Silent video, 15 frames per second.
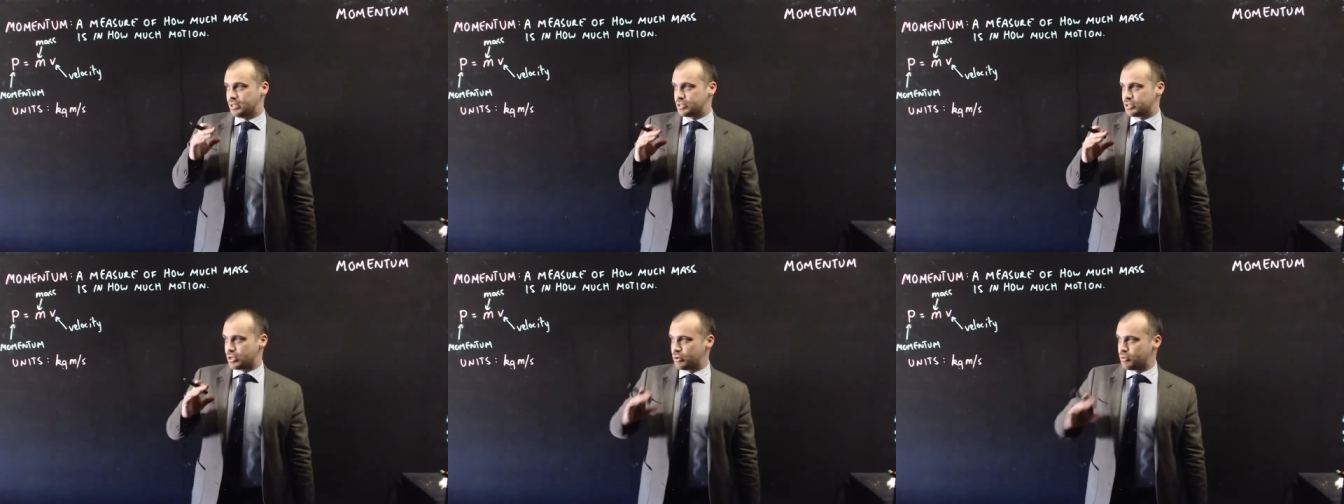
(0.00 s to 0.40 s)

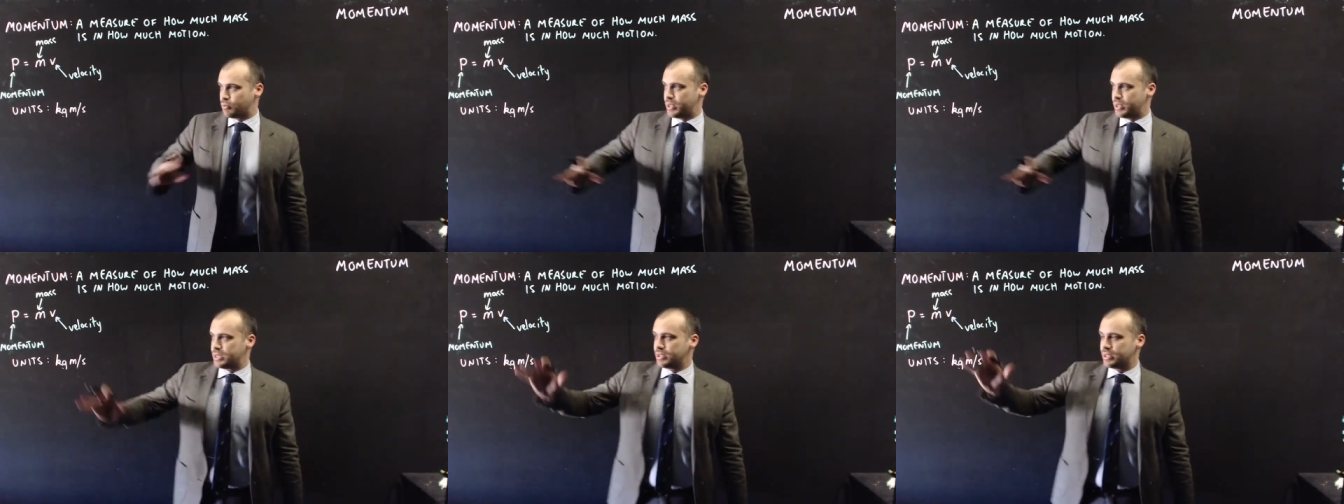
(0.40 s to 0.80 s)
So
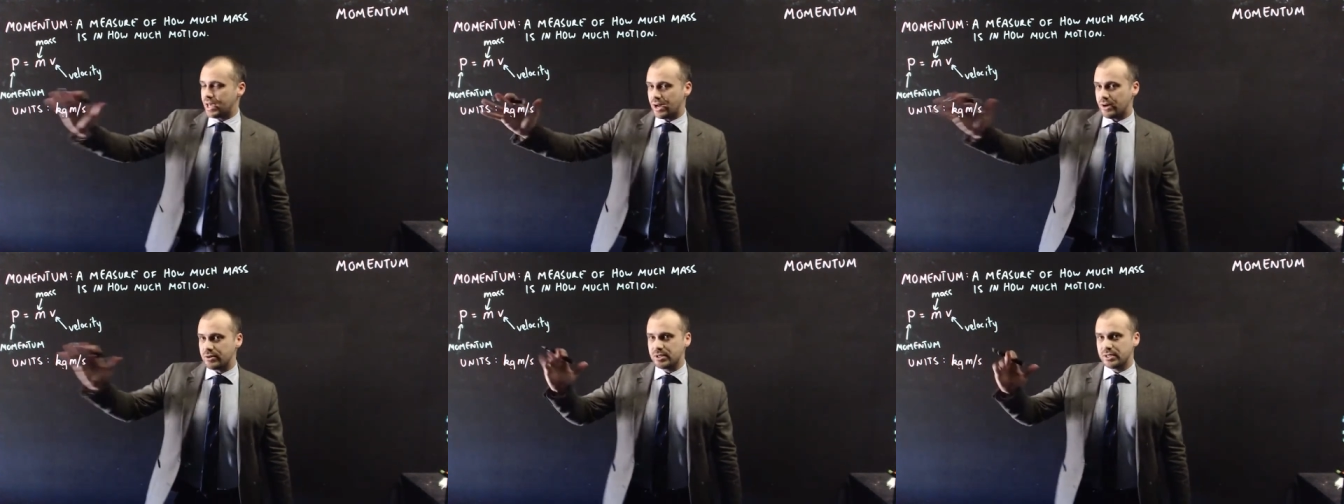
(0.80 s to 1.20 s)
we can
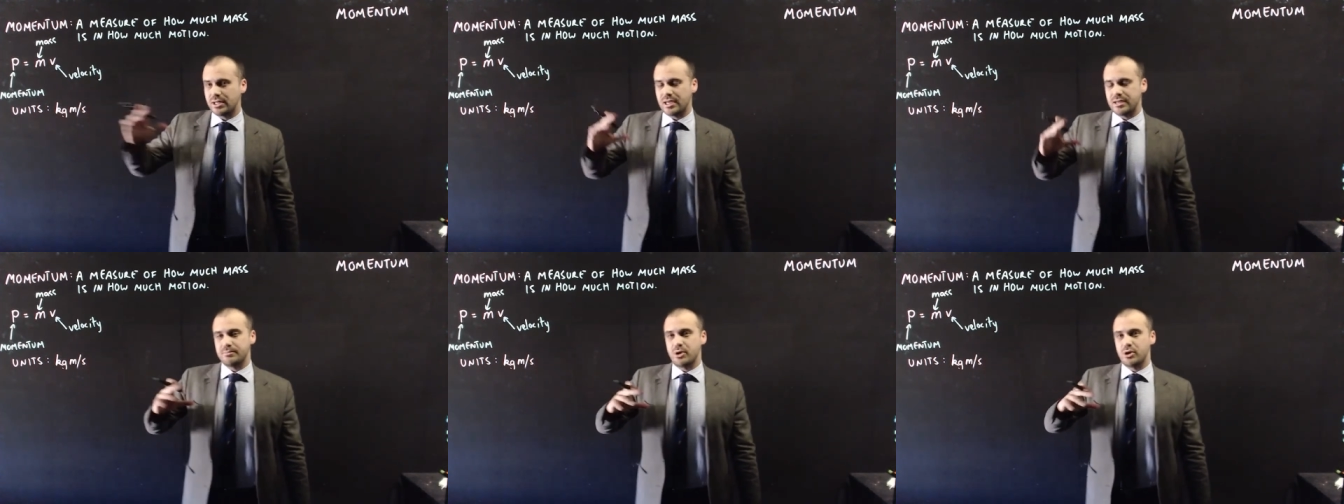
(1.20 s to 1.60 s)

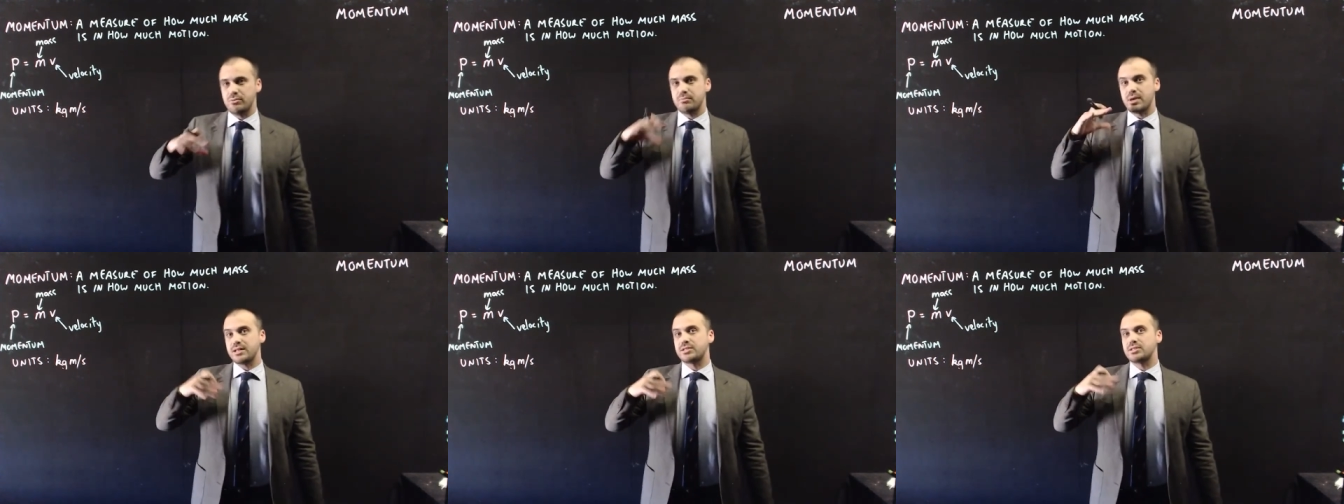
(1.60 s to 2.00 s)
calculate
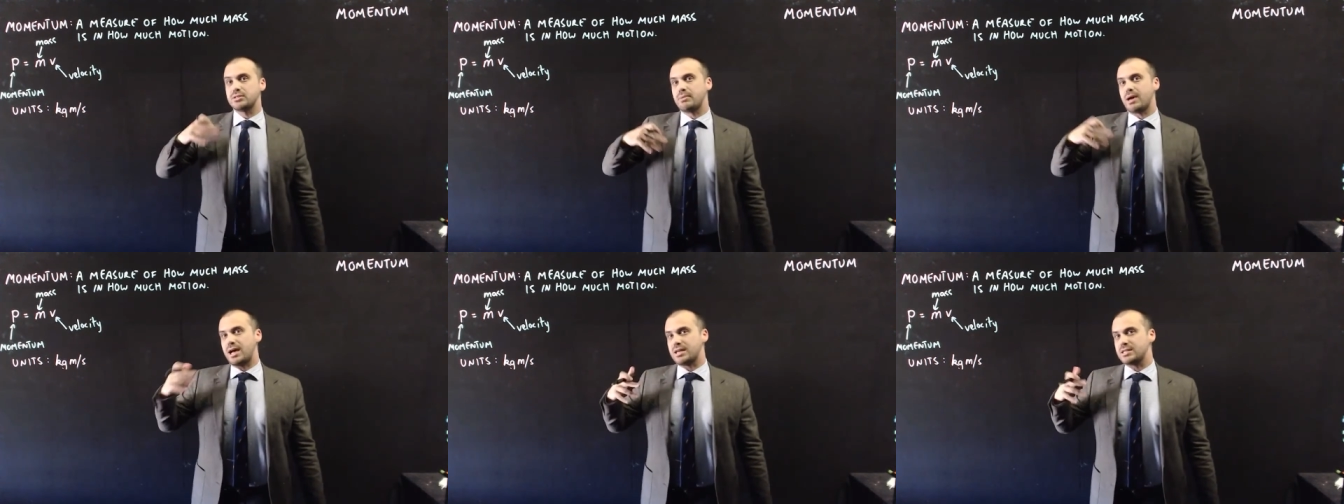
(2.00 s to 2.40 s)

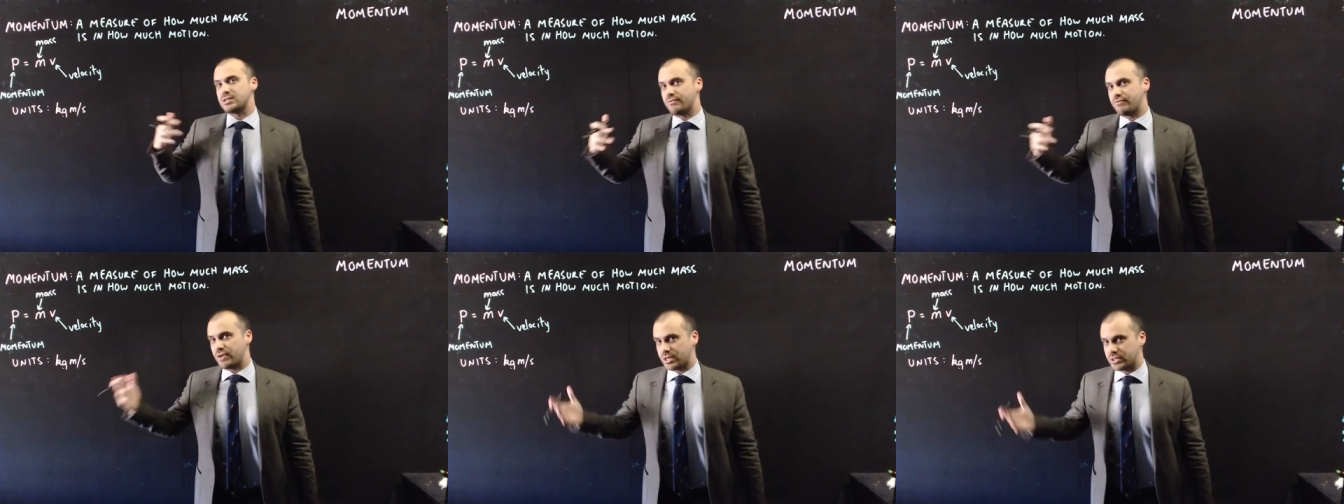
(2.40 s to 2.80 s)
momentum as
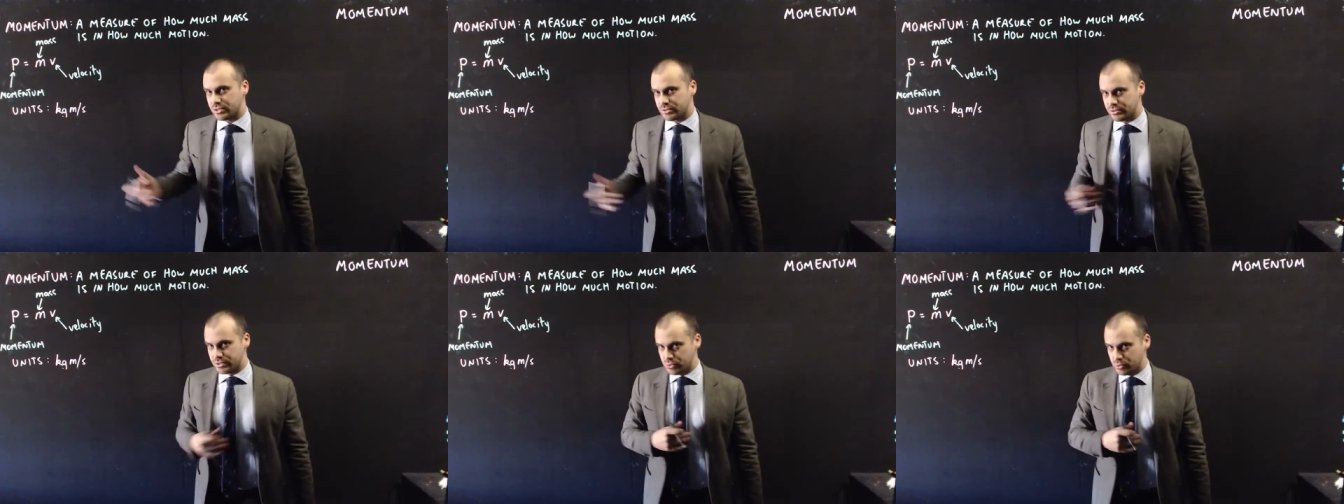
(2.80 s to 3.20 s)
a
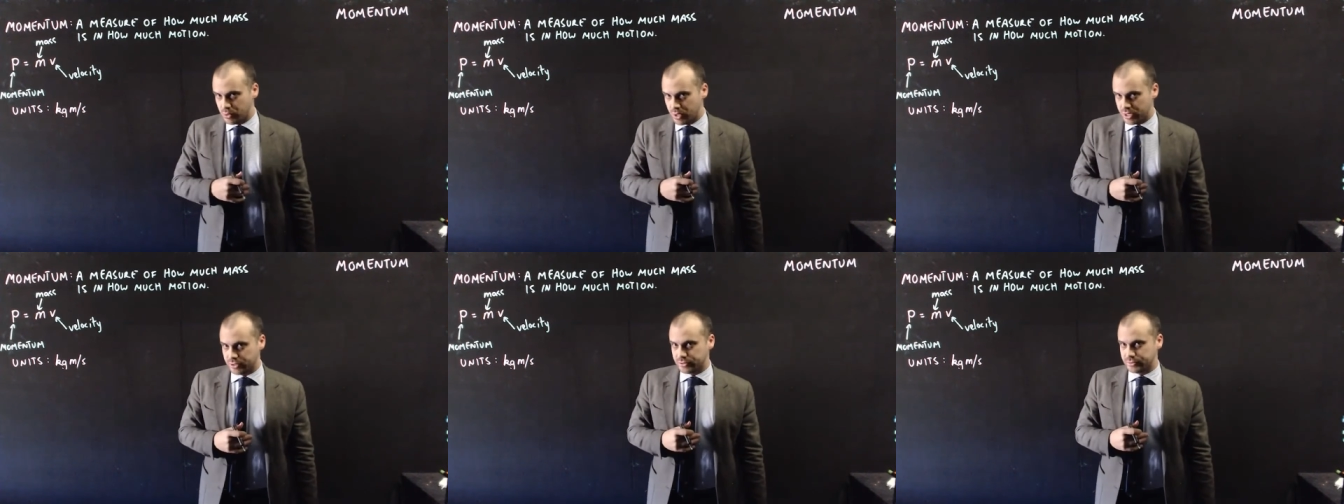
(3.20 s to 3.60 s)
vector as
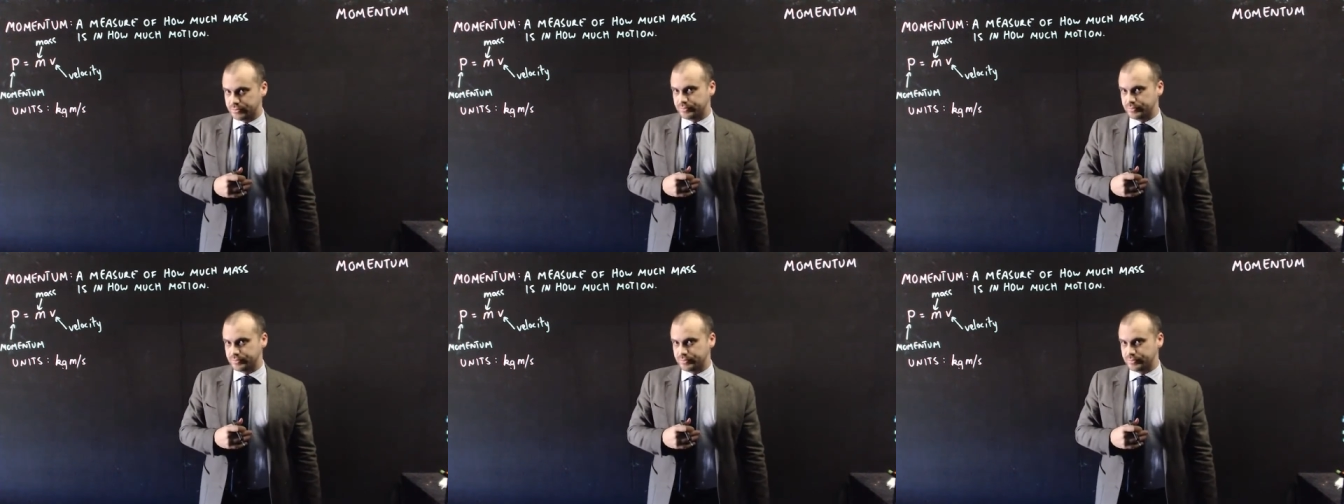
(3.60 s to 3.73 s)
well.